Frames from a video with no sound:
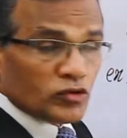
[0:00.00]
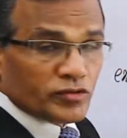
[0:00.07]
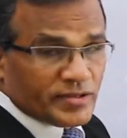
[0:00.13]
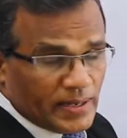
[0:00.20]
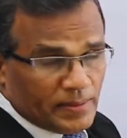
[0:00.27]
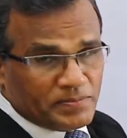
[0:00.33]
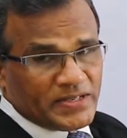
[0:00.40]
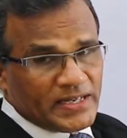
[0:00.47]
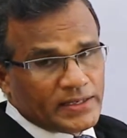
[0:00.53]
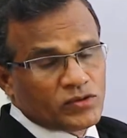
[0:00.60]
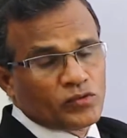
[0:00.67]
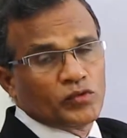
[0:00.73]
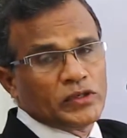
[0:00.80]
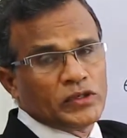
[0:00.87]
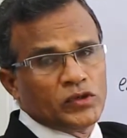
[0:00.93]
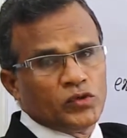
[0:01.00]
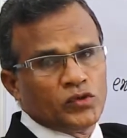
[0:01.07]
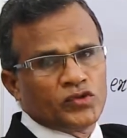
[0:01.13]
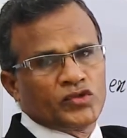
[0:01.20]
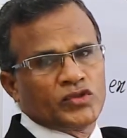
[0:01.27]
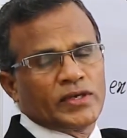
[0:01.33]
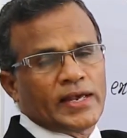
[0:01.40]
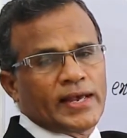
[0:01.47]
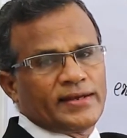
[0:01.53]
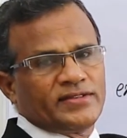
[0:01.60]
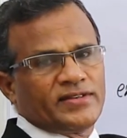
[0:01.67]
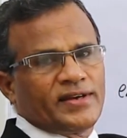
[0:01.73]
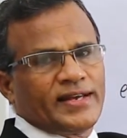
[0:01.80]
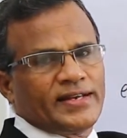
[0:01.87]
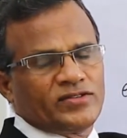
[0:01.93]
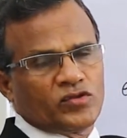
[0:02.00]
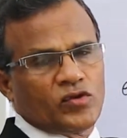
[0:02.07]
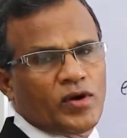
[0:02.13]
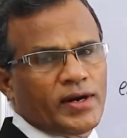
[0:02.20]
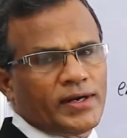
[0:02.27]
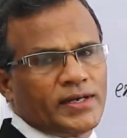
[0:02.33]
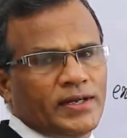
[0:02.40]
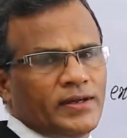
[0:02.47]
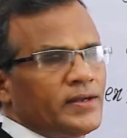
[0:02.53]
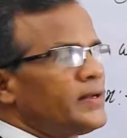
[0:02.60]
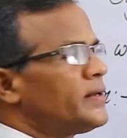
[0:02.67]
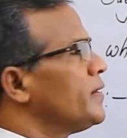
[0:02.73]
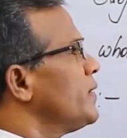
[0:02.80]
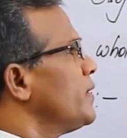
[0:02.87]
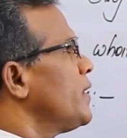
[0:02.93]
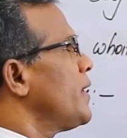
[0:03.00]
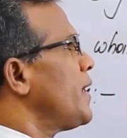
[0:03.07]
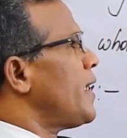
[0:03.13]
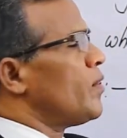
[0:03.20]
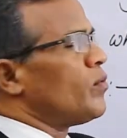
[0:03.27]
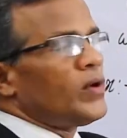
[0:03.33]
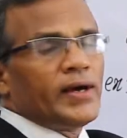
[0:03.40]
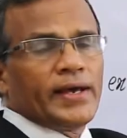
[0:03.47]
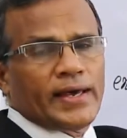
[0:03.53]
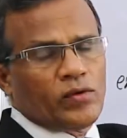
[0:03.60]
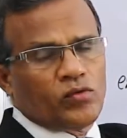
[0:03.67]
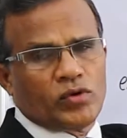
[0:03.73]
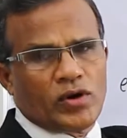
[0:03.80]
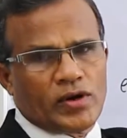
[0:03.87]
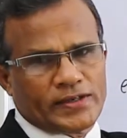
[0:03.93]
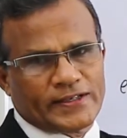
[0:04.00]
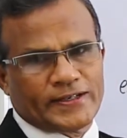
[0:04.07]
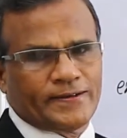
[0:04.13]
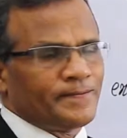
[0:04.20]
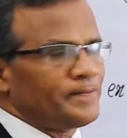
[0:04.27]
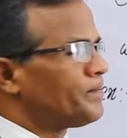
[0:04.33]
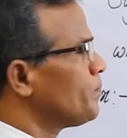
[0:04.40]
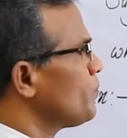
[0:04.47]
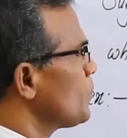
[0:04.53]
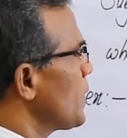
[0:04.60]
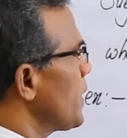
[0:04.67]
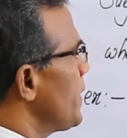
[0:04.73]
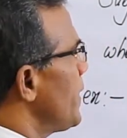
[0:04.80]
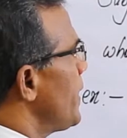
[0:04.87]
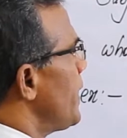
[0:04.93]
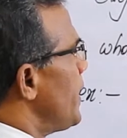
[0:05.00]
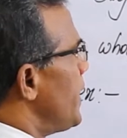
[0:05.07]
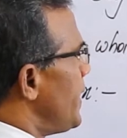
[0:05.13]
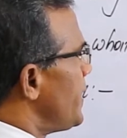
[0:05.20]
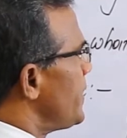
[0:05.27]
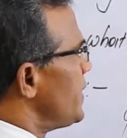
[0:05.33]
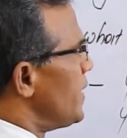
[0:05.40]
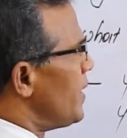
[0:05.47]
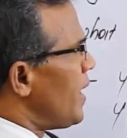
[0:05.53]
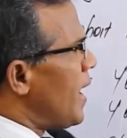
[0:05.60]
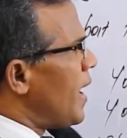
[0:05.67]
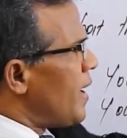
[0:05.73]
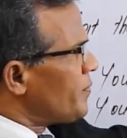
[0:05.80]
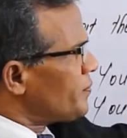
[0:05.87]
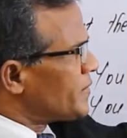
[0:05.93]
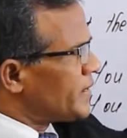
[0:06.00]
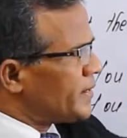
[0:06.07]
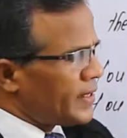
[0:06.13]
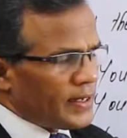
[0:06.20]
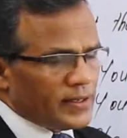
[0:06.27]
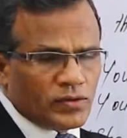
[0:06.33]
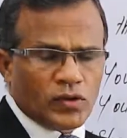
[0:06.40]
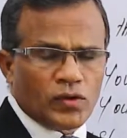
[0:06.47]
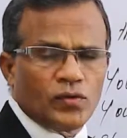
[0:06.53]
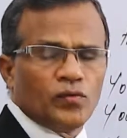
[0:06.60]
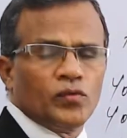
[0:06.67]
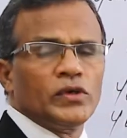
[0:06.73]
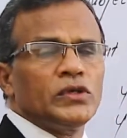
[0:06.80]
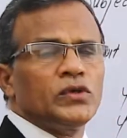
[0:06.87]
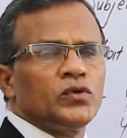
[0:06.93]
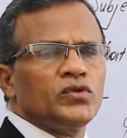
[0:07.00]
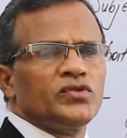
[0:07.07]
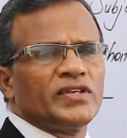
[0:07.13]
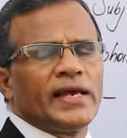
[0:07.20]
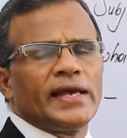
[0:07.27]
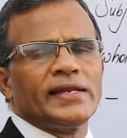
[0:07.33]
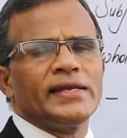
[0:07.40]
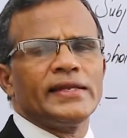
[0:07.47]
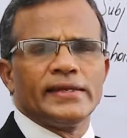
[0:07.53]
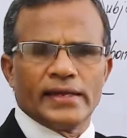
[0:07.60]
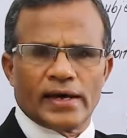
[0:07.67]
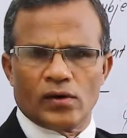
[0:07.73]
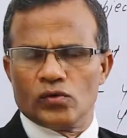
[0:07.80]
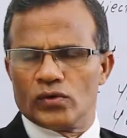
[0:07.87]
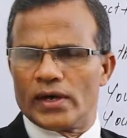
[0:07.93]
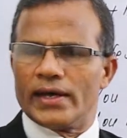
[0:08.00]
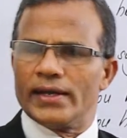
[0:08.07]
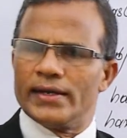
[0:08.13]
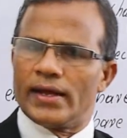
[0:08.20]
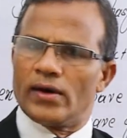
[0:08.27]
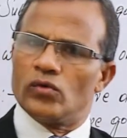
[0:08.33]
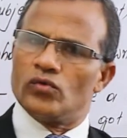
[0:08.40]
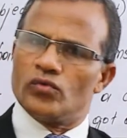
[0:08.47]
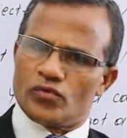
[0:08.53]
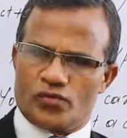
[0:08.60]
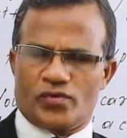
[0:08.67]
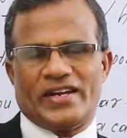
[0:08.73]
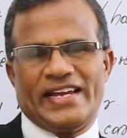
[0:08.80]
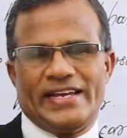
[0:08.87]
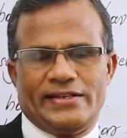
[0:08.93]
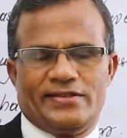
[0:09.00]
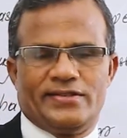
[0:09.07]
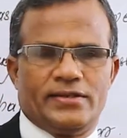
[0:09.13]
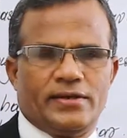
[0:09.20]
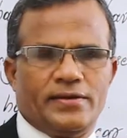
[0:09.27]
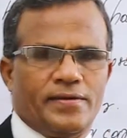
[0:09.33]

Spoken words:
to subject, we use has or has got, have or have got. And after that, we use any noun or noun phrase.